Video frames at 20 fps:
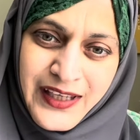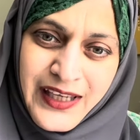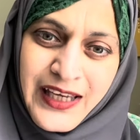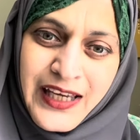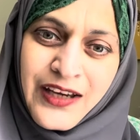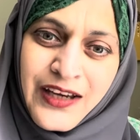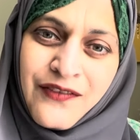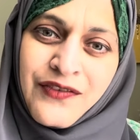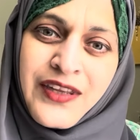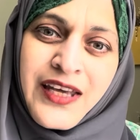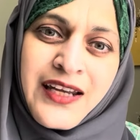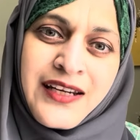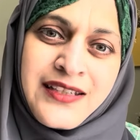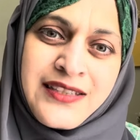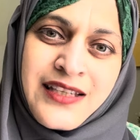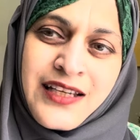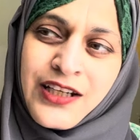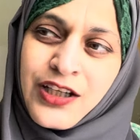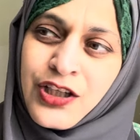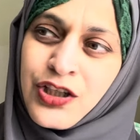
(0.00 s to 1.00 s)
If there is
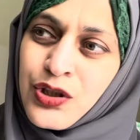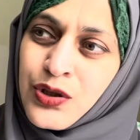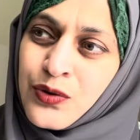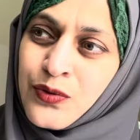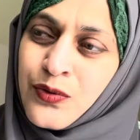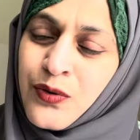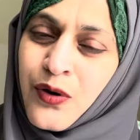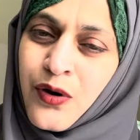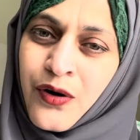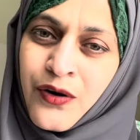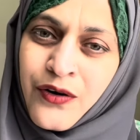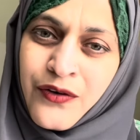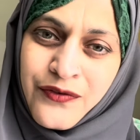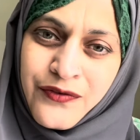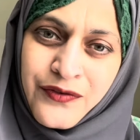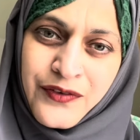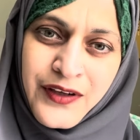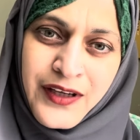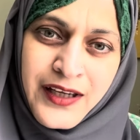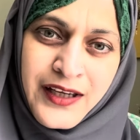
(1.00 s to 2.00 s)
an issue of,
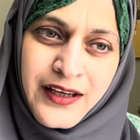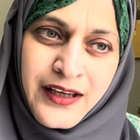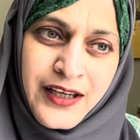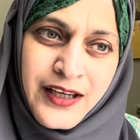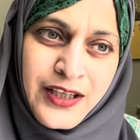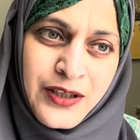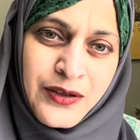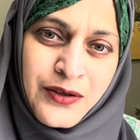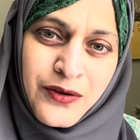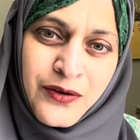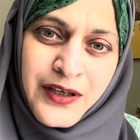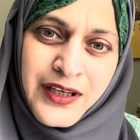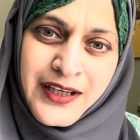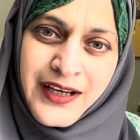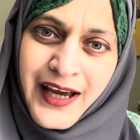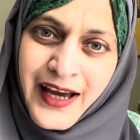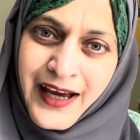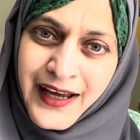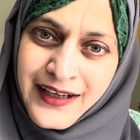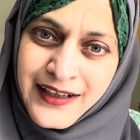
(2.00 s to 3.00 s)
you know,
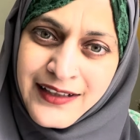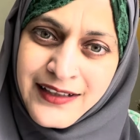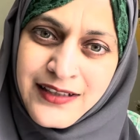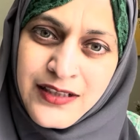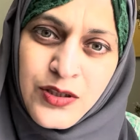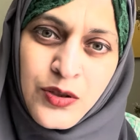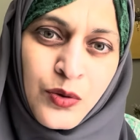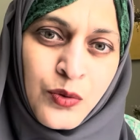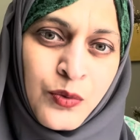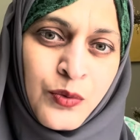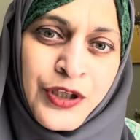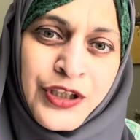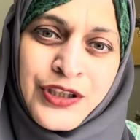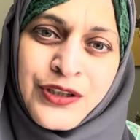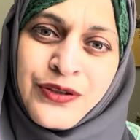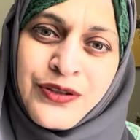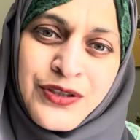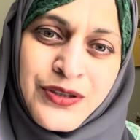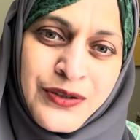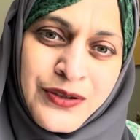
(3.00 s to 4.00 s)
inheritance, what
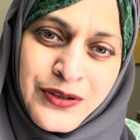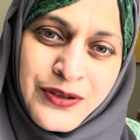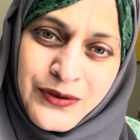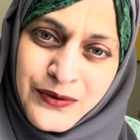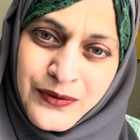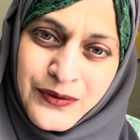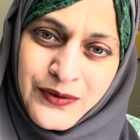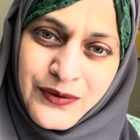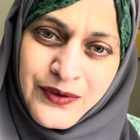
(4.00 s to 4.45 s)
you should do.